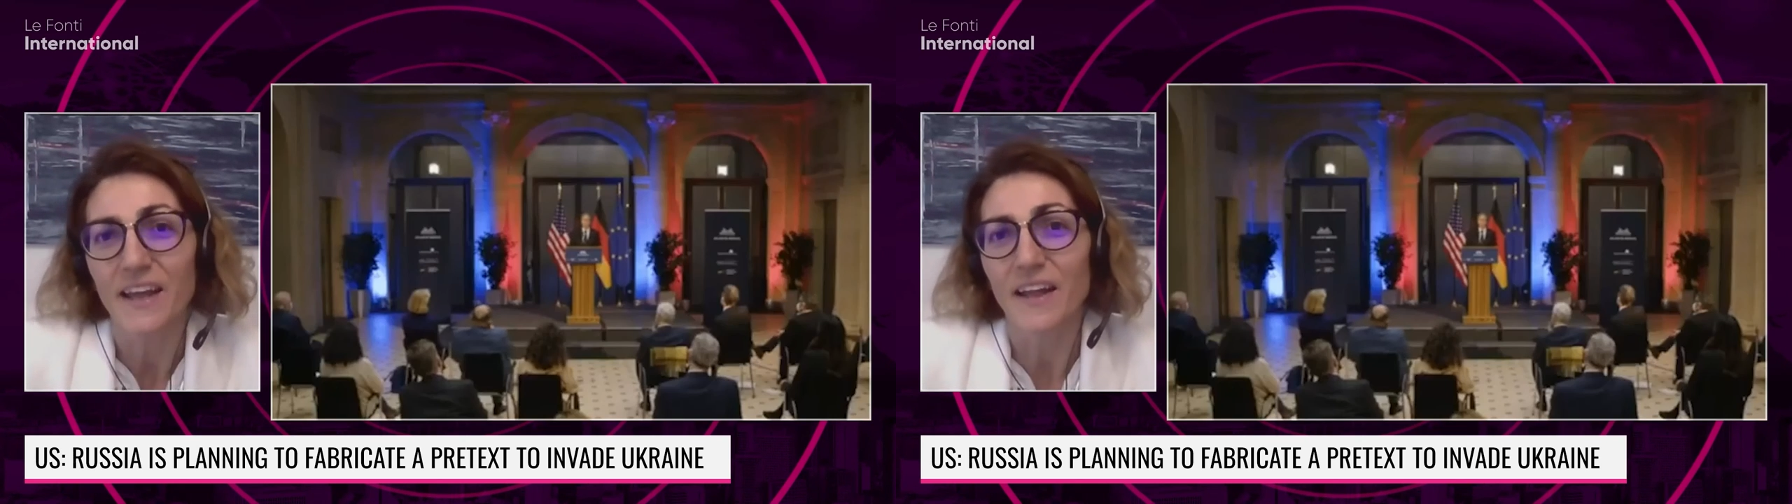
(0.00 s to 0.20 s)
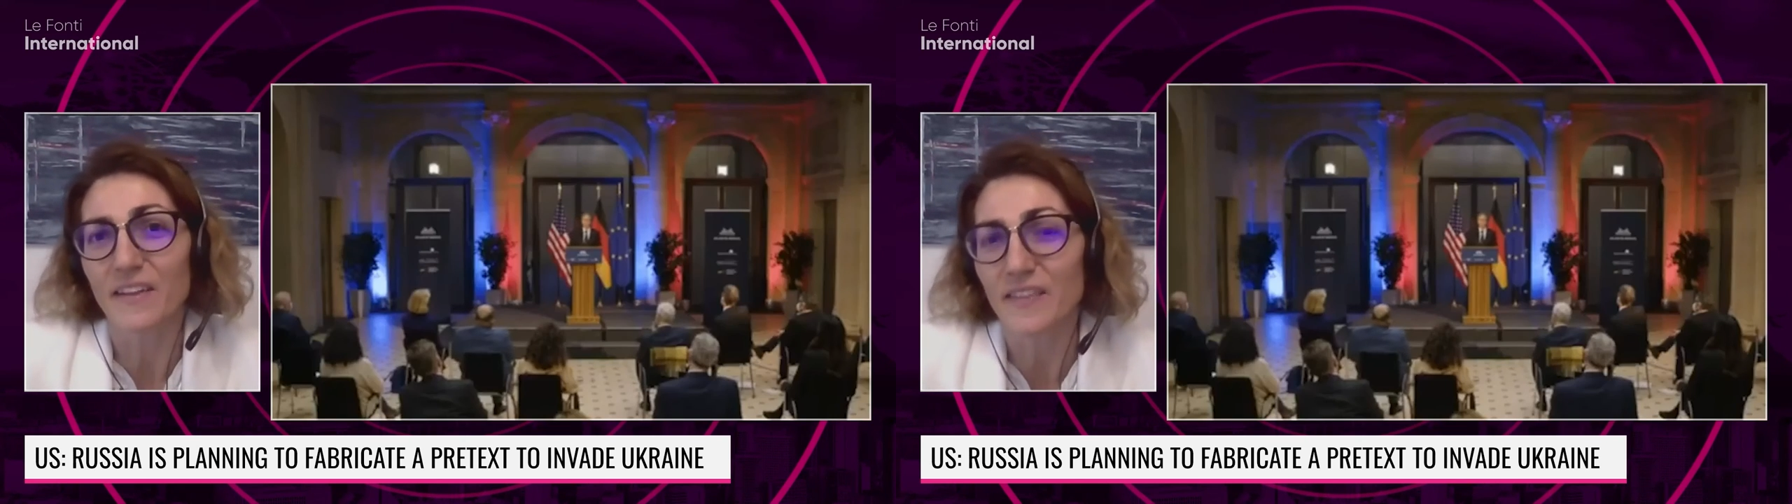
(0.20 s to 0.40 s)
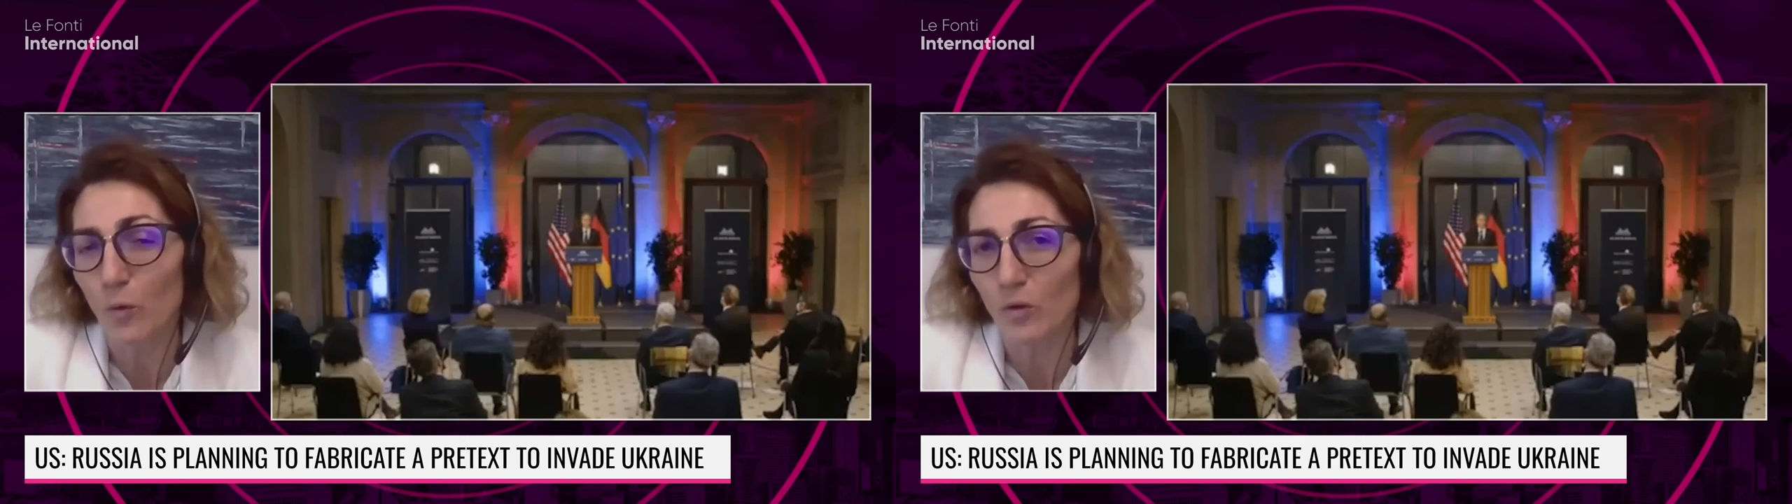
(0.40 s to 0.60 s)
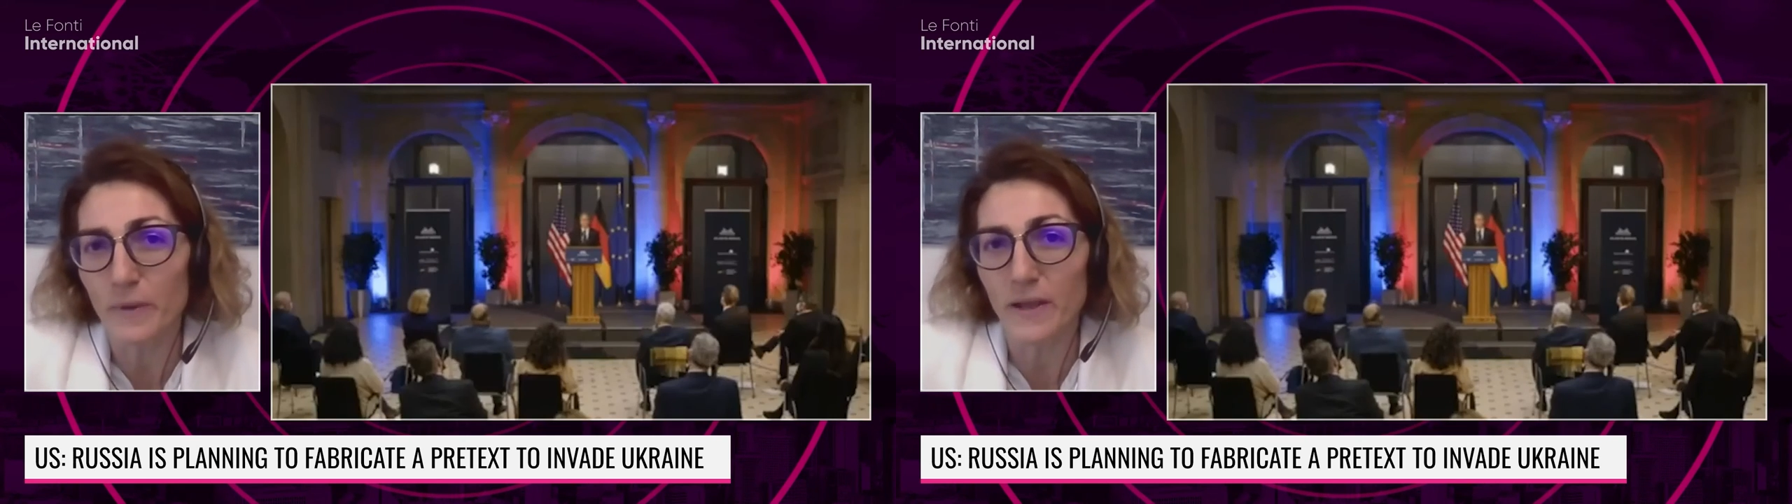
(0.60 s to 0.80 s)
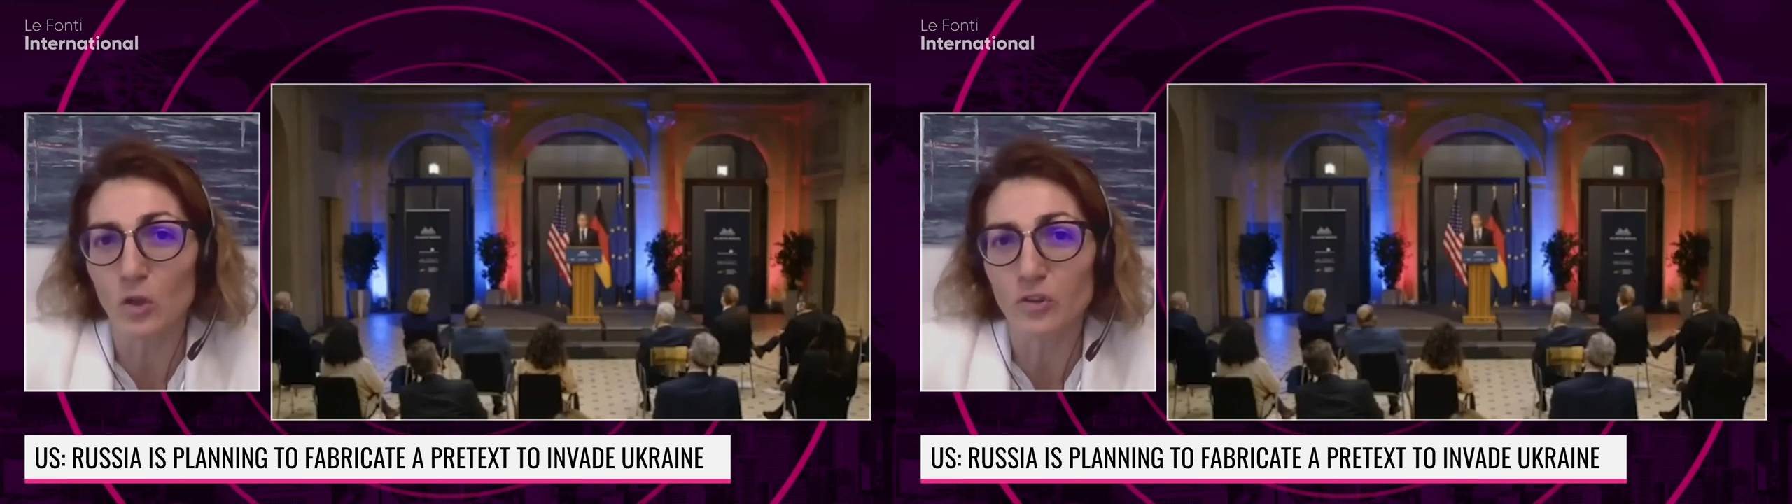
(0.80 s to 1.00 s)
uh, there will
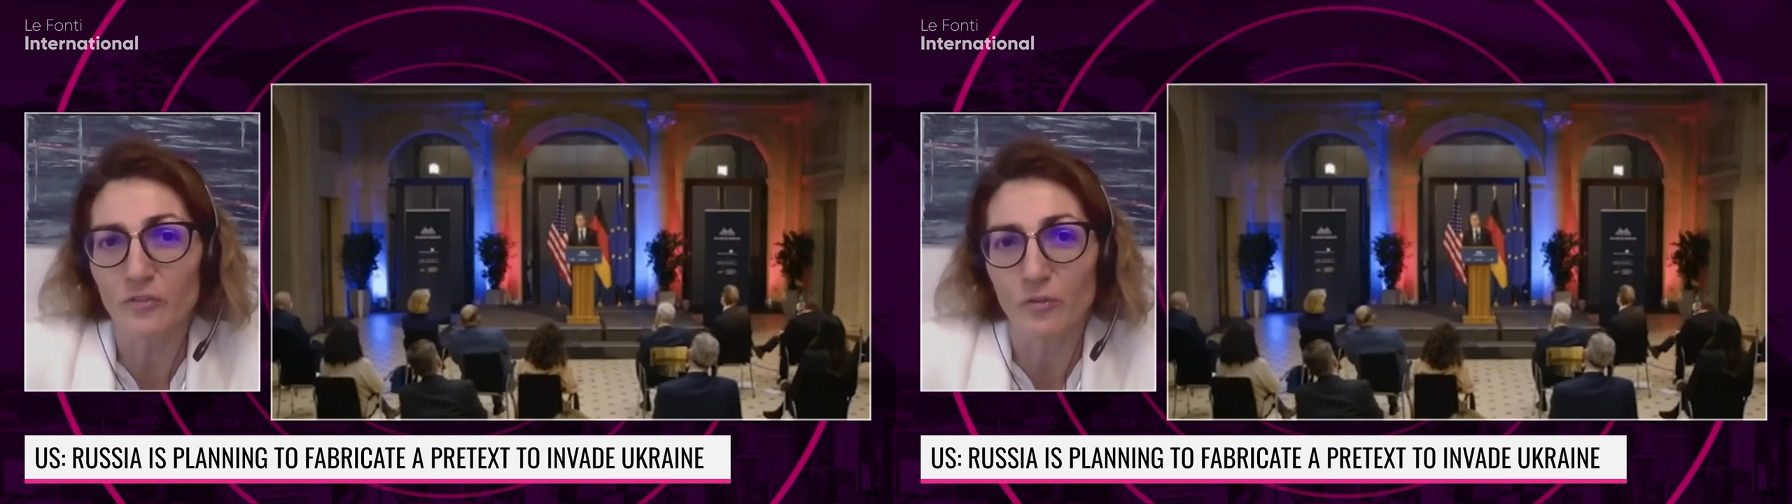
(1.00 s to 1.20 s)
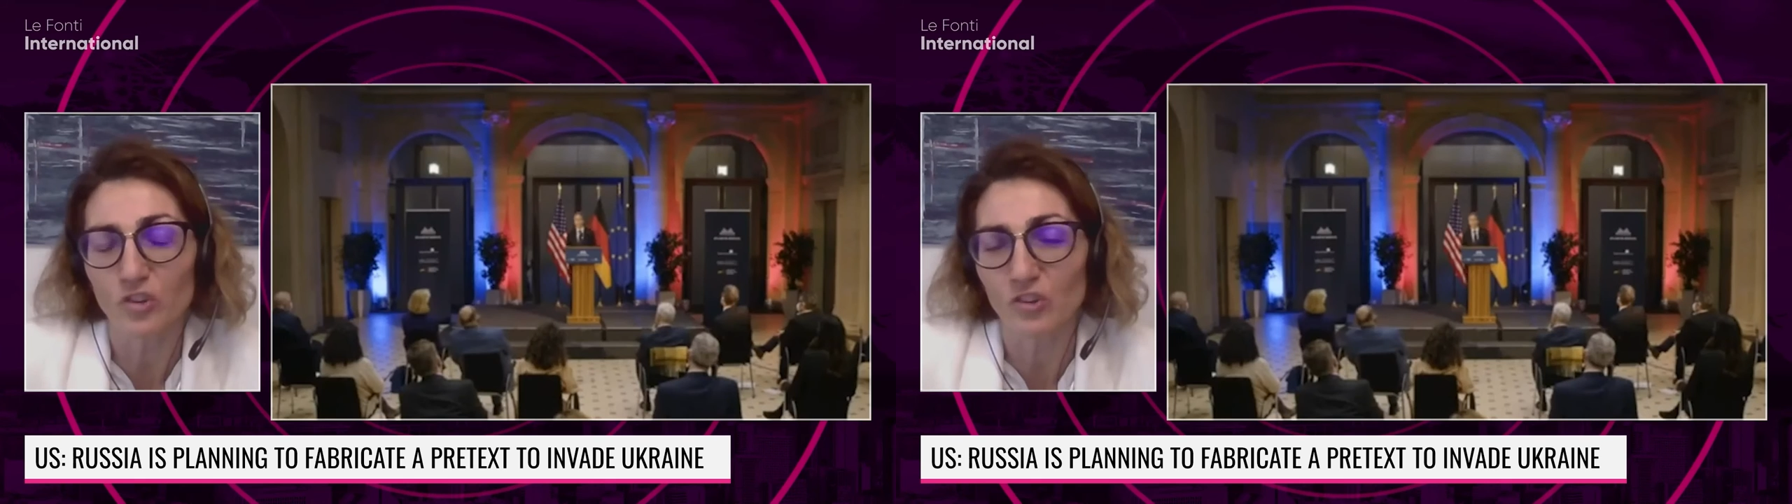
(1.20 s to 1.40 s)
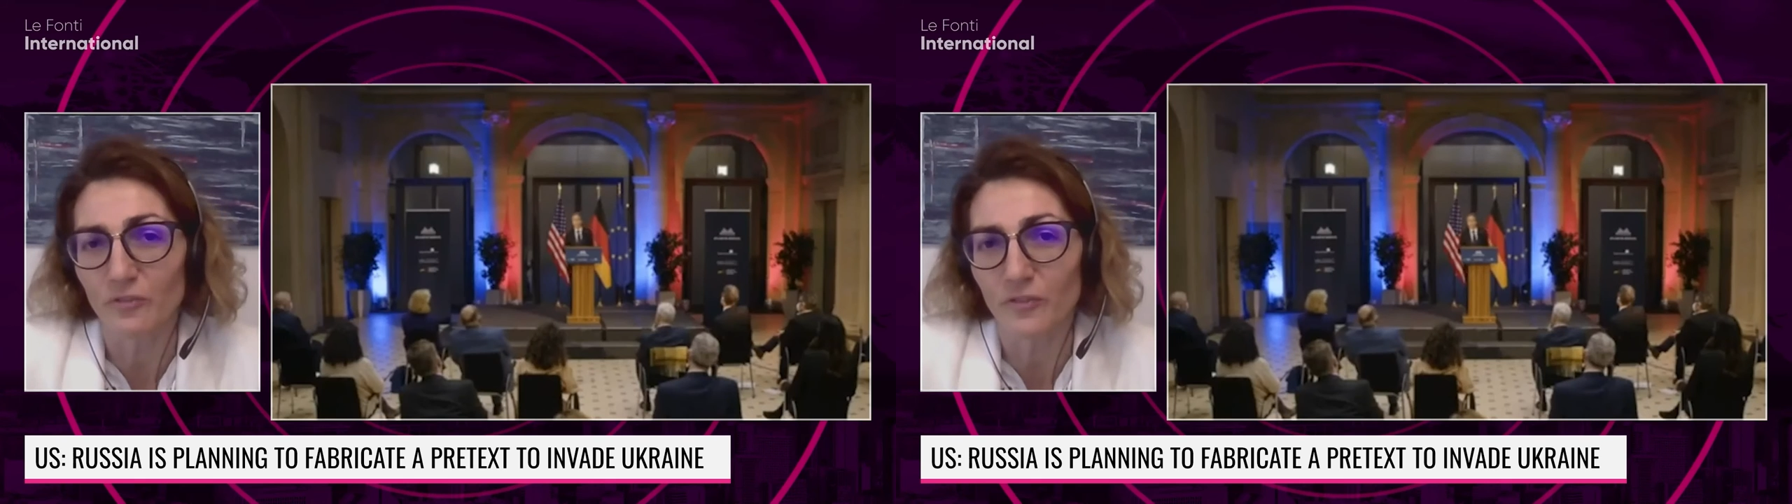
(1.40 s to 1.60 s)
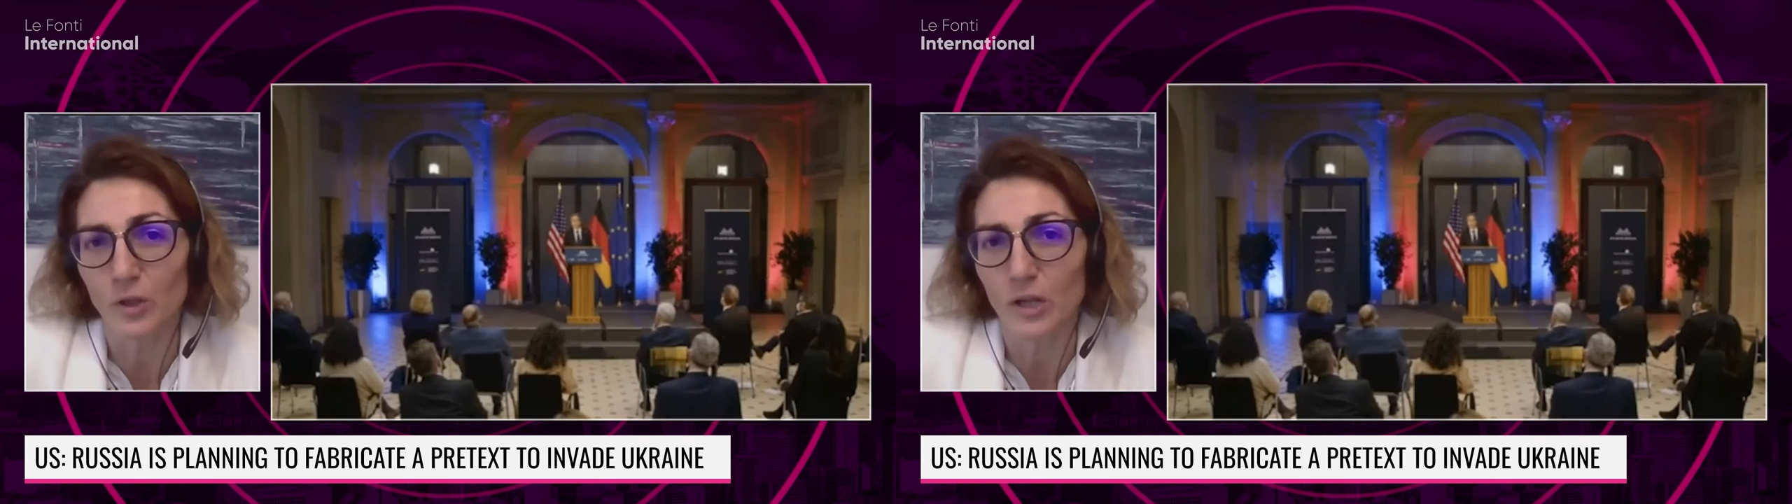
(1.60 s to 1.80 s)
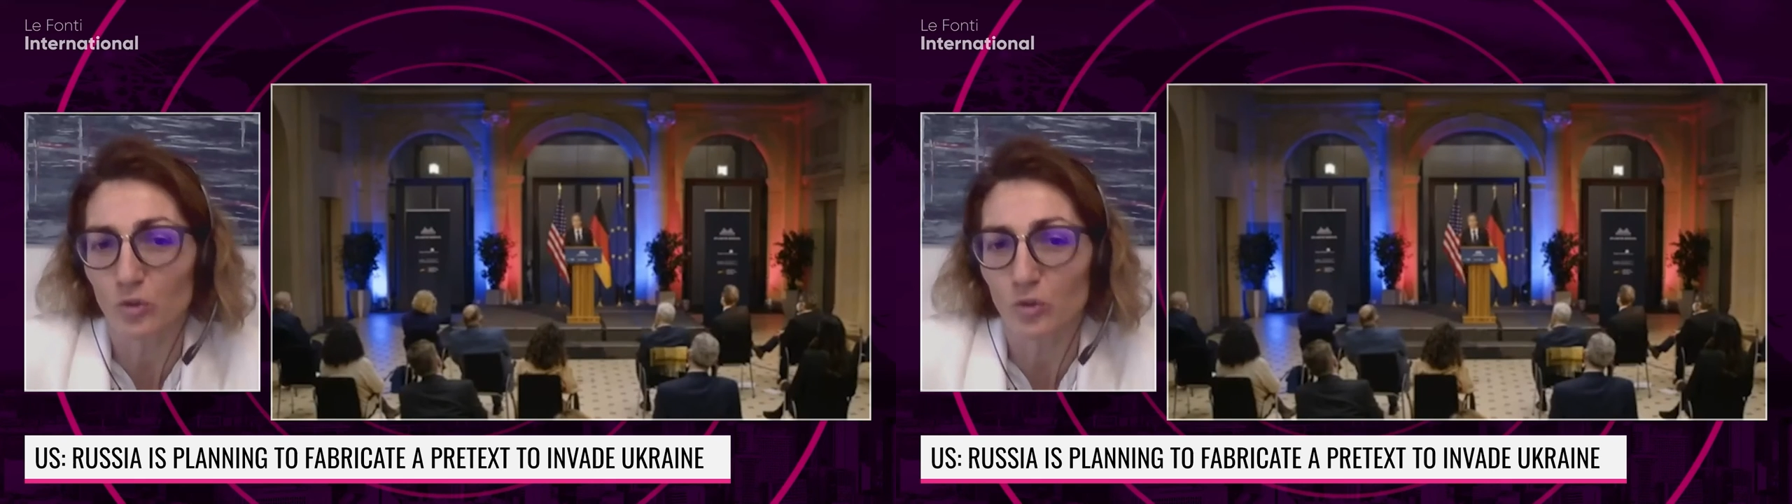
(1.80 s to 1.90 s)
be a lot of reshuffle